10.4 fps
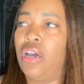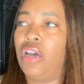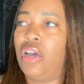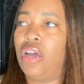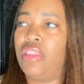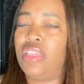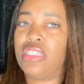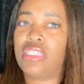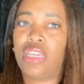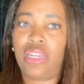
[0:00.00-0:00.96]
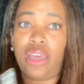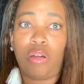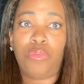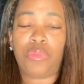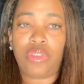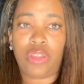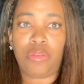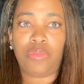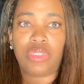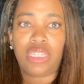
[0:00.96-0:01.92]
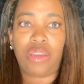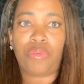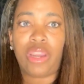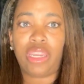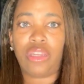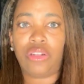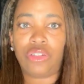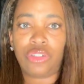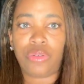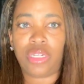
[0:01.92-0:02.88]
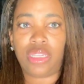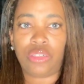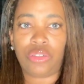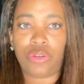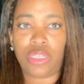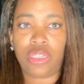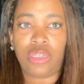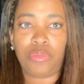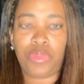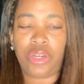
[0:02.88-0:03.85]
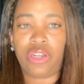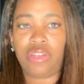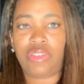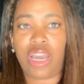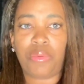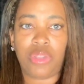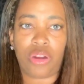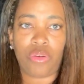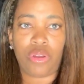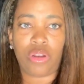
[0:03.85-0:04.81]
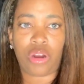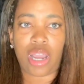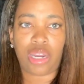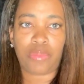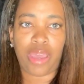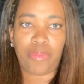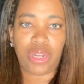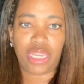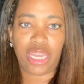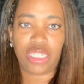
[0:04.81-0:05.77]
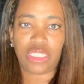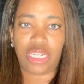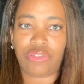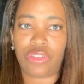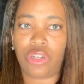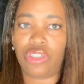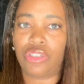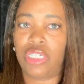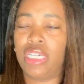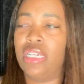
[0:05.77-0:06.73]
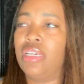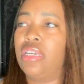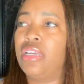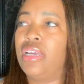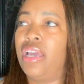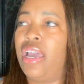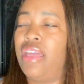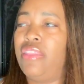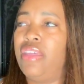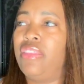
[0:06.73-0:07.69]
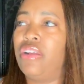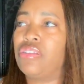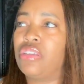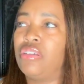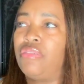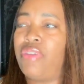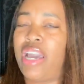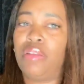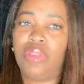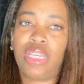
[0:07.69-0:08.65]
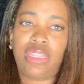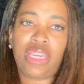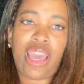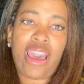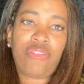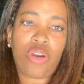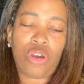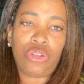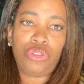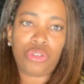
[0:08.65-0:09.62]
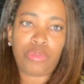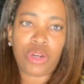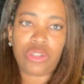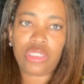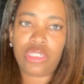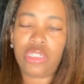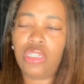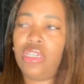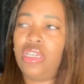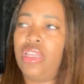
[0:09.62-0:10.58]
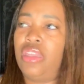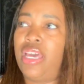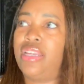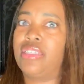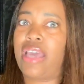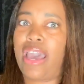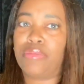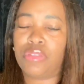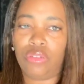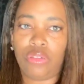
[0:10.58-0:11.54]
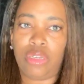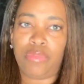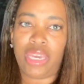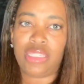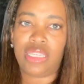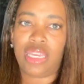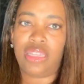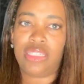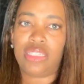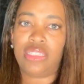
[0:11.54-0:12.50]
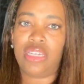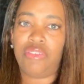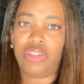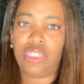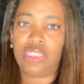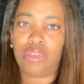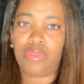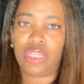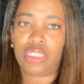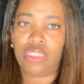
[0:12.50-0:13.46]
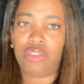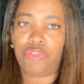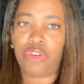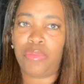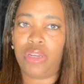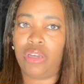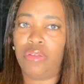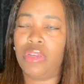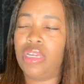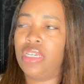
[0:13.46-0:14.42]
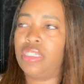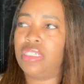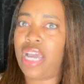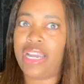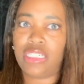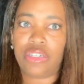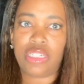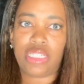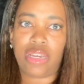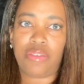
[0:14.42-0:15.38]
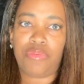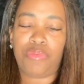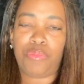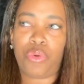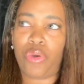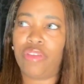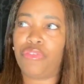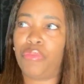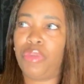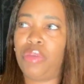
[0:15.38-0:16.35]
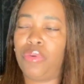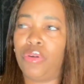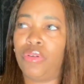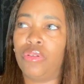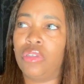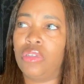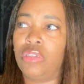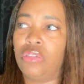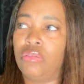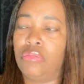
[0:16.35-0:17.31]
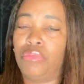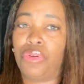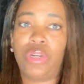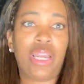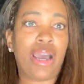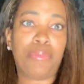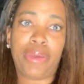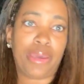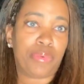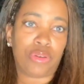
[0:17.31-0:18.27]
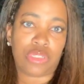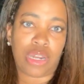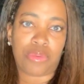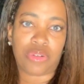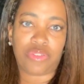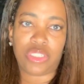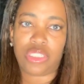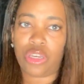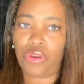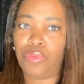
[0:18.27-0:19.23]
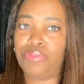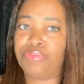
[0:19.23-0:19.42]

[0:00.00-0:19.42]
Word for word: uh, this can help them stay regular during during the period of time when they're on narcotic pain medication surgery. And then there's a vitamin that they have called NutraBurst that is absolutely amazing. And this is definitely something that's good from a dietary standpoint for people pre op and post operatively. So,